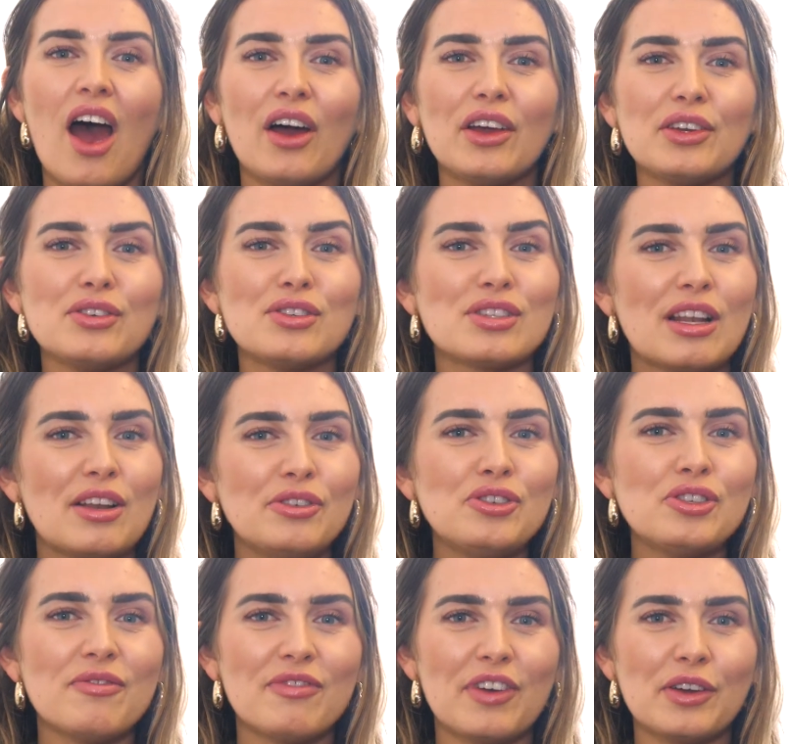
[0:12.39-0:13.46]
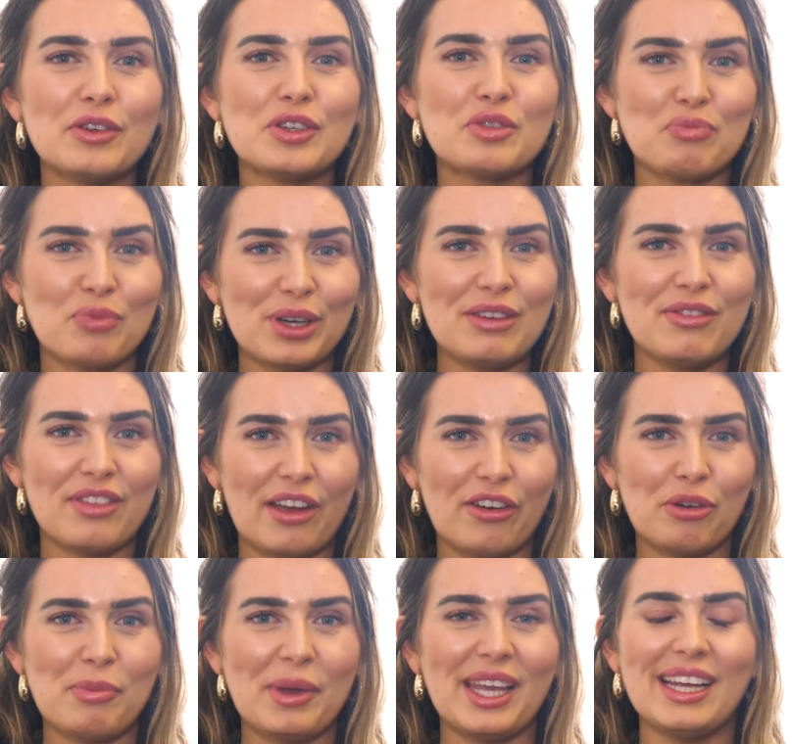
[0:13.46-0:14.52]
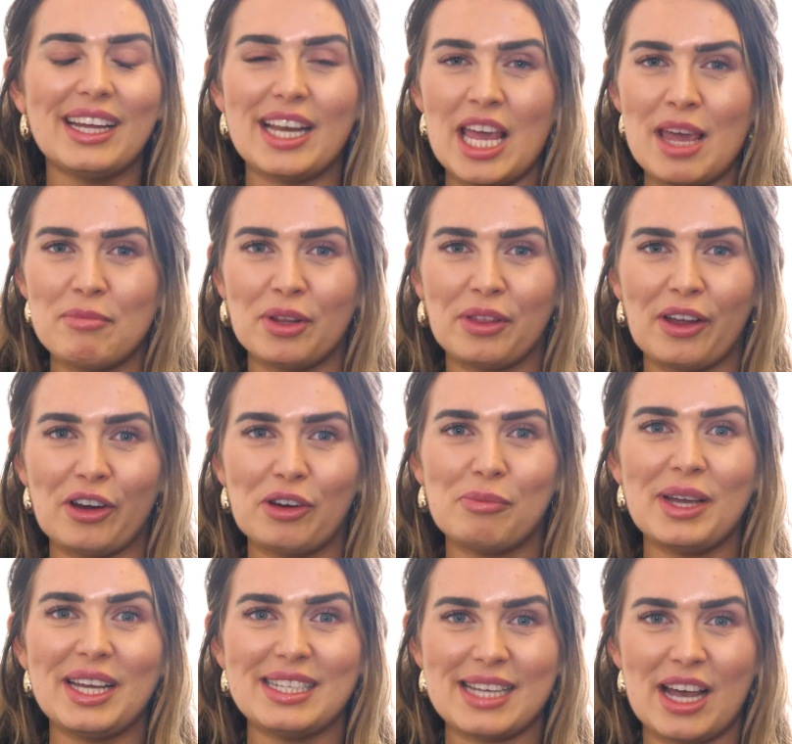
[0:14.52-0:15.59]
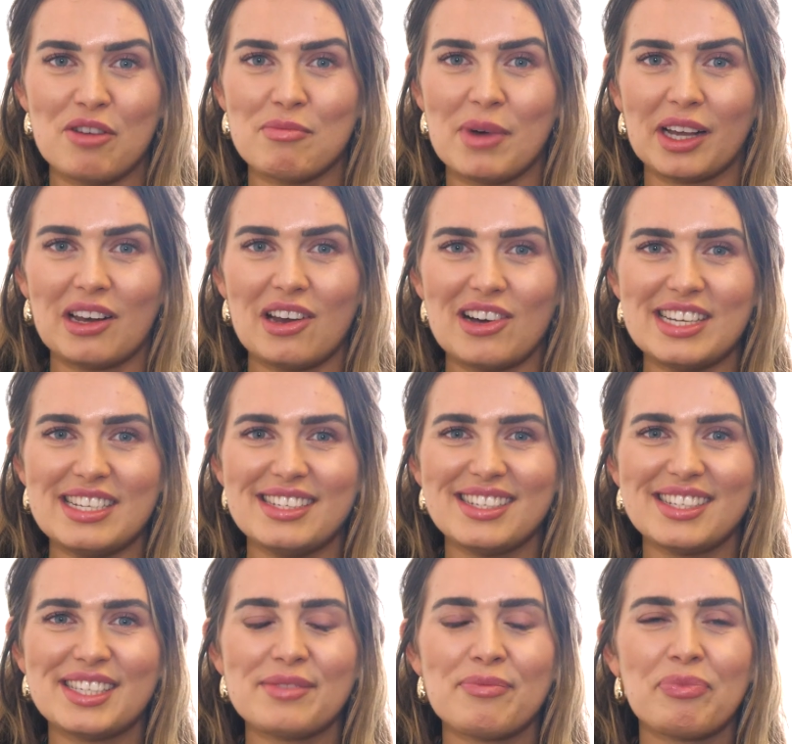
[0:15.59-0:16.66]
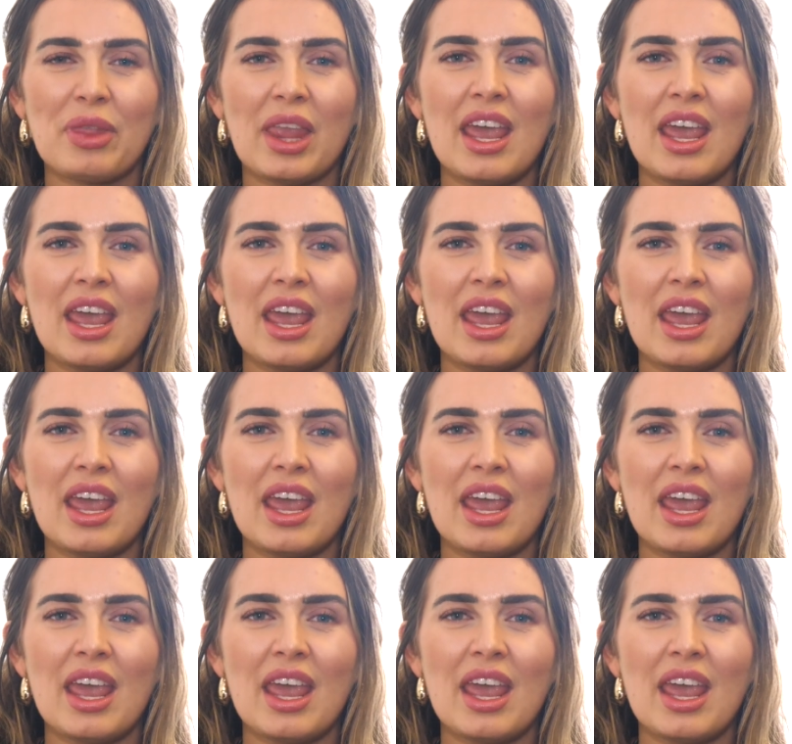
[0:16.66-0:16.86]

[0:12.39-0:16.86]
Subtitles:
I use solution-focused brief therapy and hypnotherapy to help my clients.